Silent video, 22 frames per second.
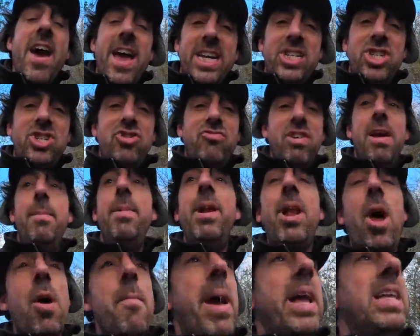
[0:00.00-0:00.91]
extremely
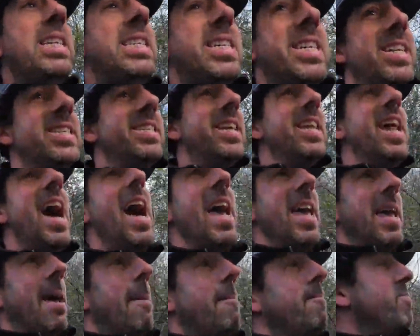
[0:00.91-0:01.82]
low maintenance. And
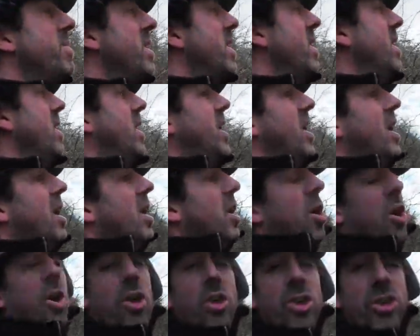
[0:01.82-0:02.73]
hey,
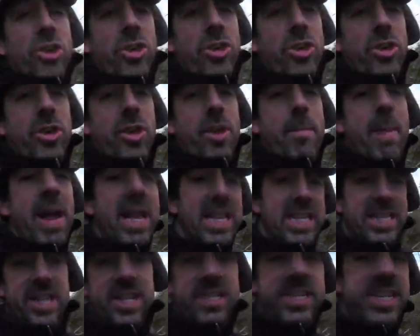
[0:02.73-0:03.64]

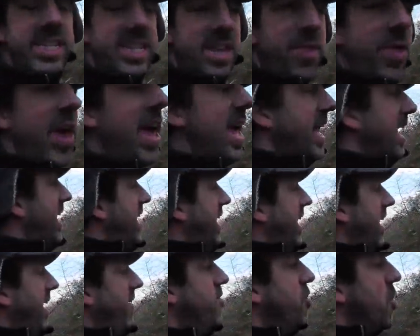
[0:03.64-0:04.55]
maintenance is a thing.
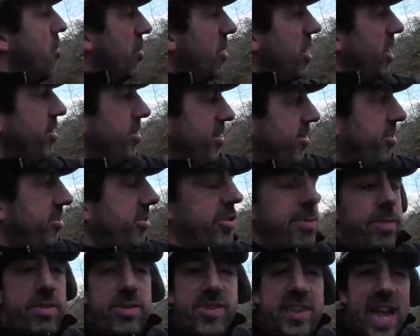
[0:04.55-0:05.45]
If you're gonna
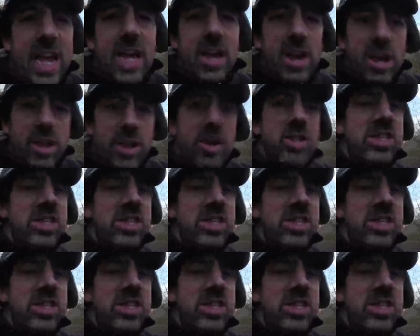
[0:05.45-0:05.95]
say you're gonna do